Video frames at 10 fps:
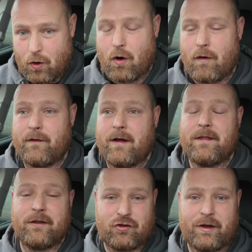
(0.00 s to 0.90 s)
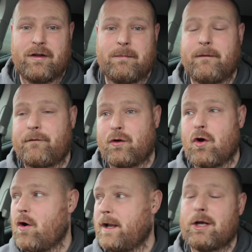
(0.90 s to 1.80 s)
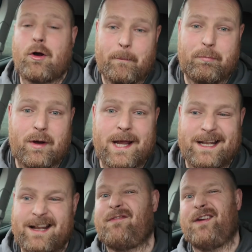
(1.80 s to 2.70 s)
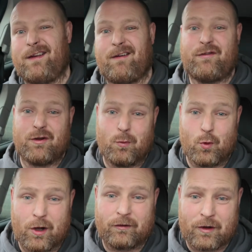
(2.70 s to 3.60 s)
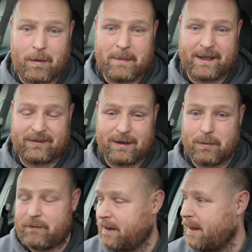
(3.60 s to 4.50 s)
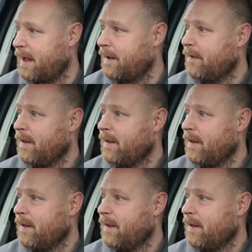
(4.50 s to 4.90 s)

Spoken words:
over the gentleman for going in complaining. I think a few words got mixed in with it there.